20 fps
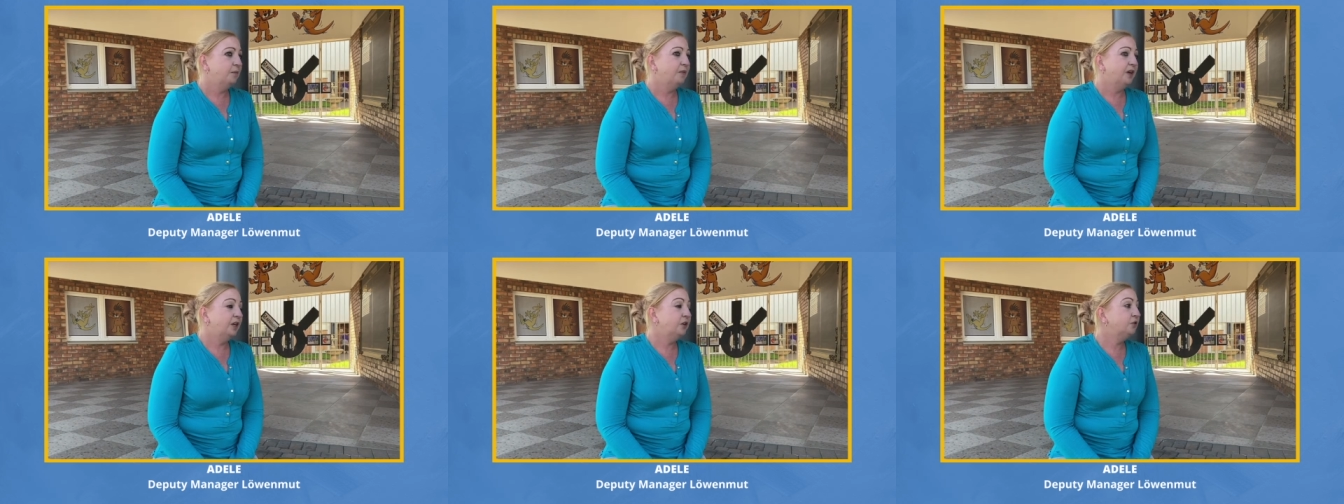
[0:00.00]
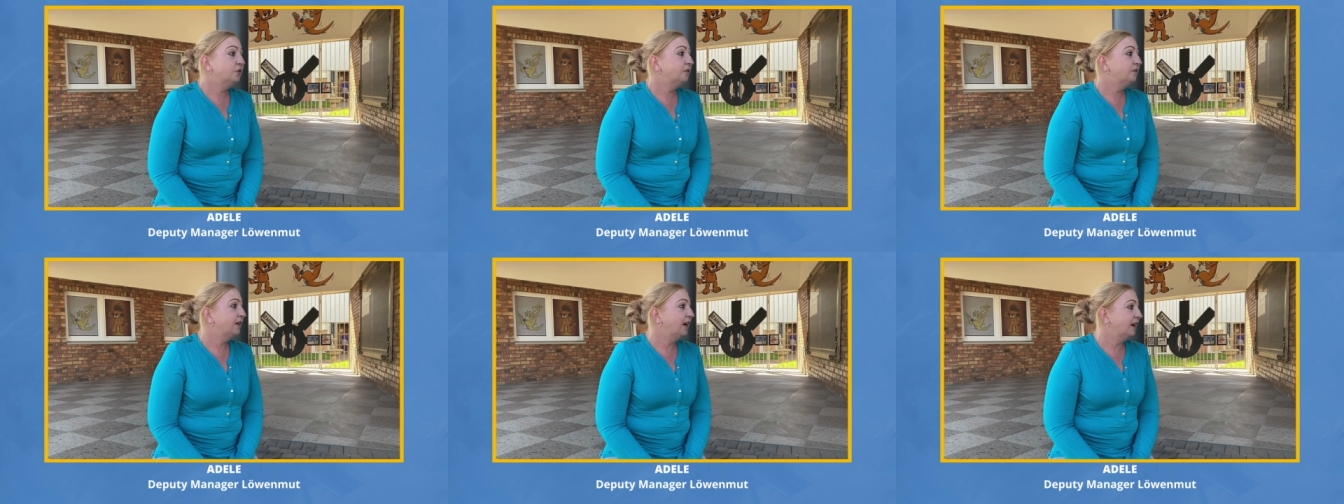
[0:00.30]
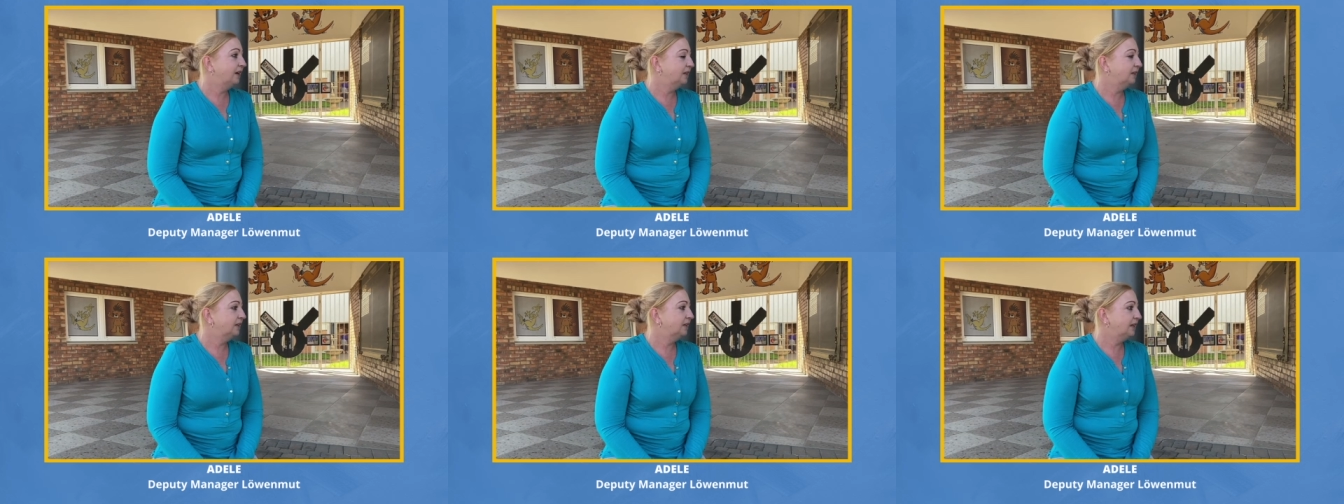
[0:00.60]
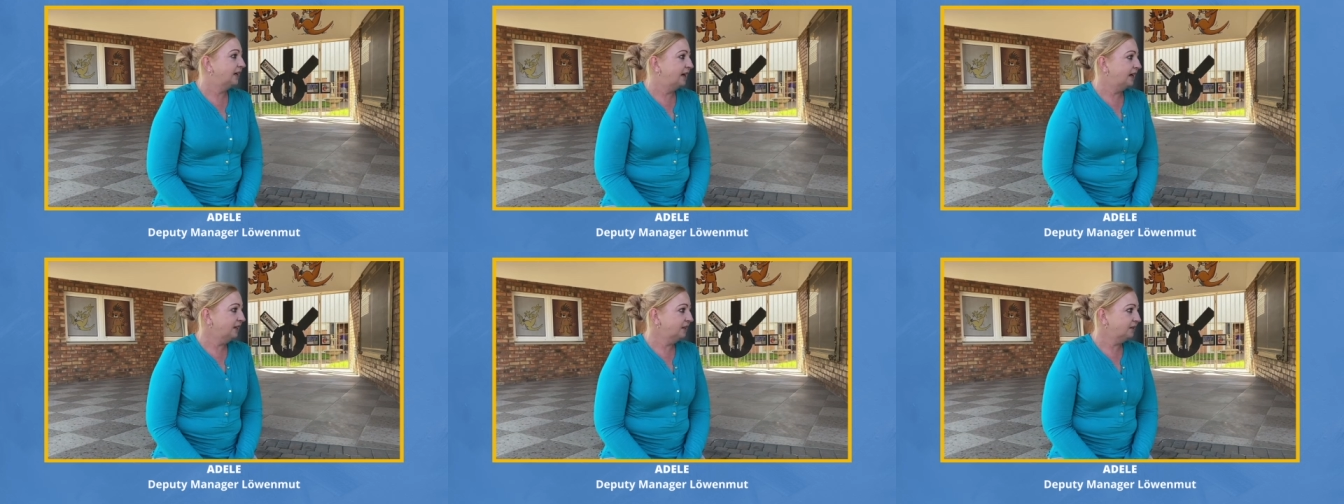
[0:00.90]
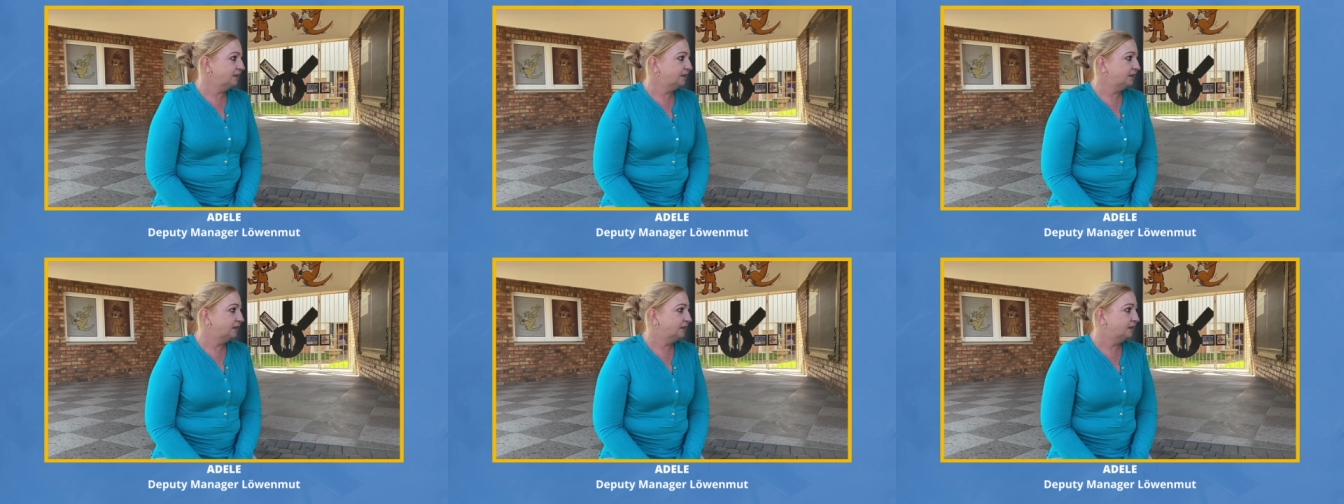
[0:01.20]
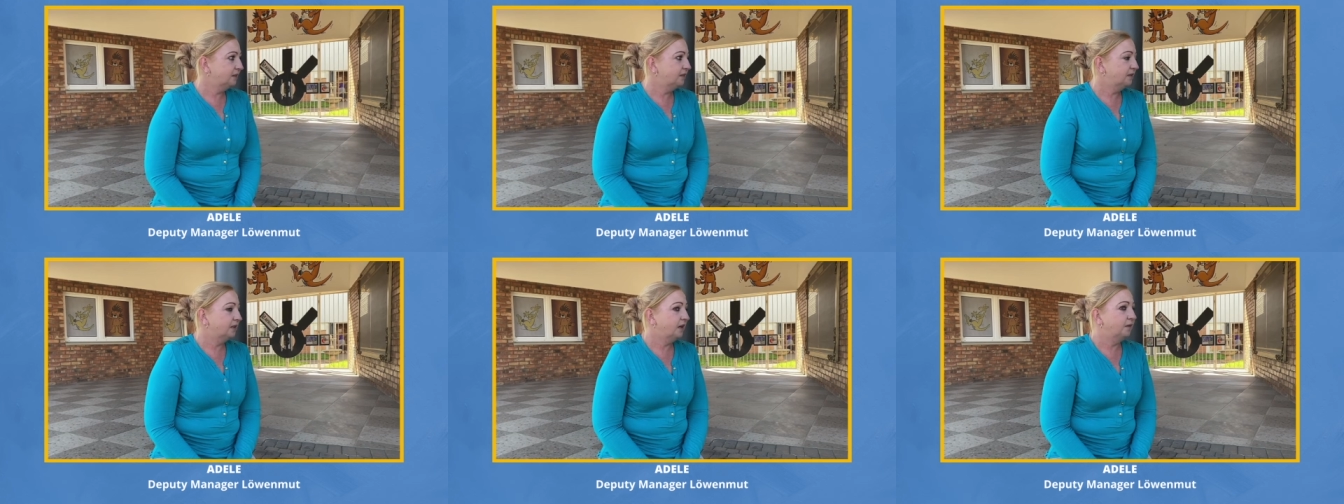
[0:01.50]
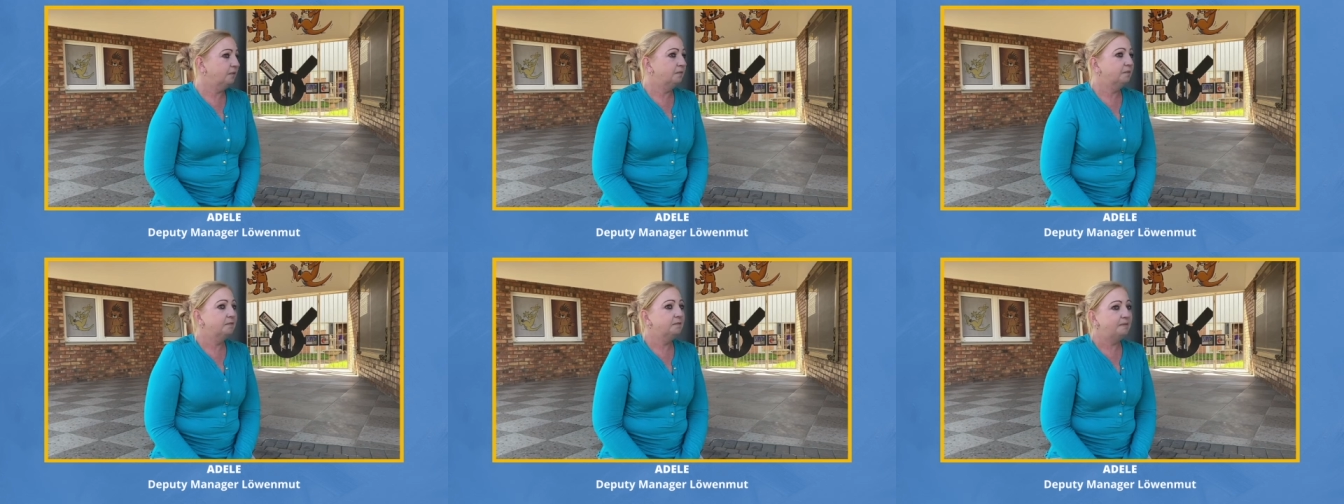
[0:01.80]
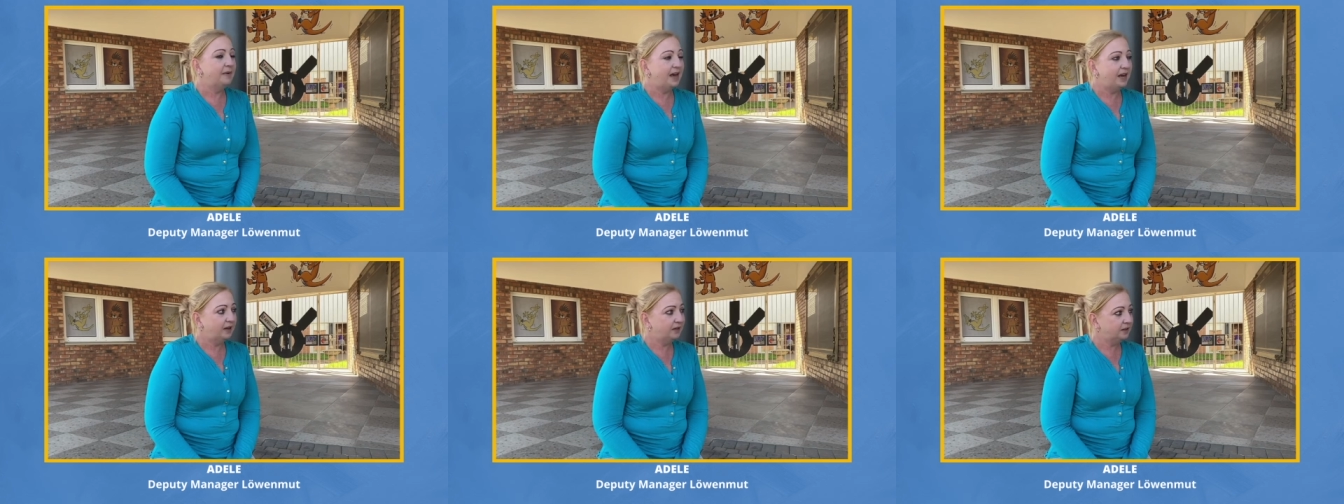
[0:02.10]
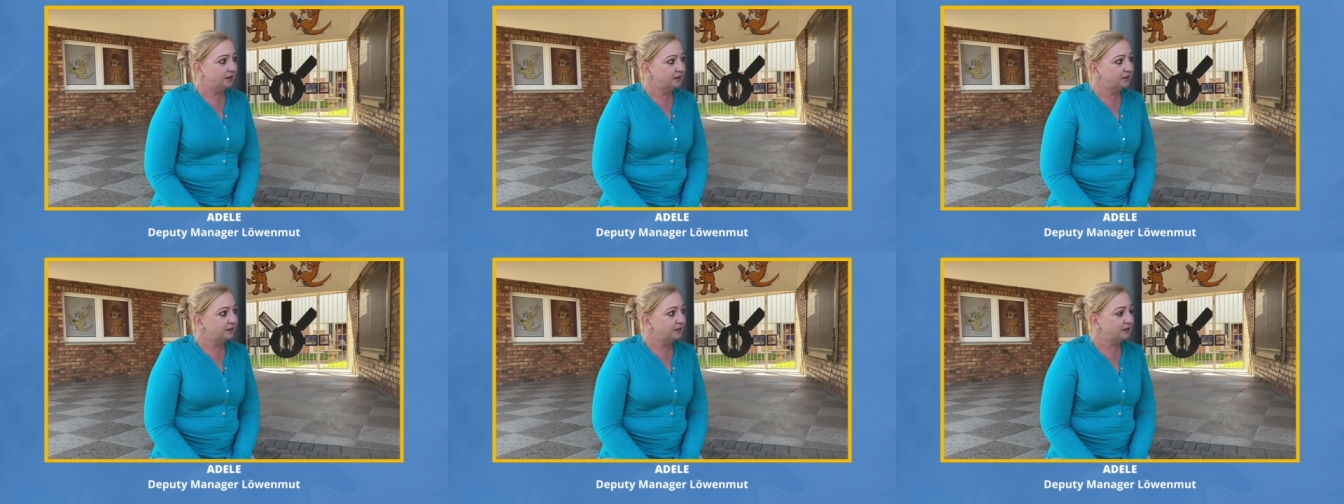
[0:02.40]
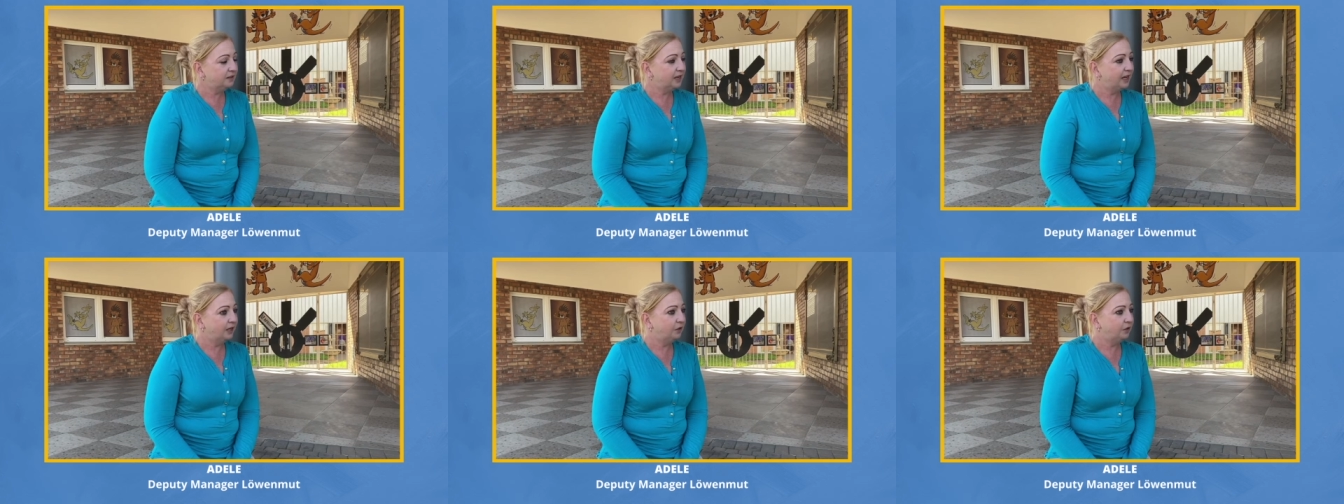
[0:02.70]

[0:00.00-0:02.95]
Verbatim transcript: um, intraviolet light, some magnets,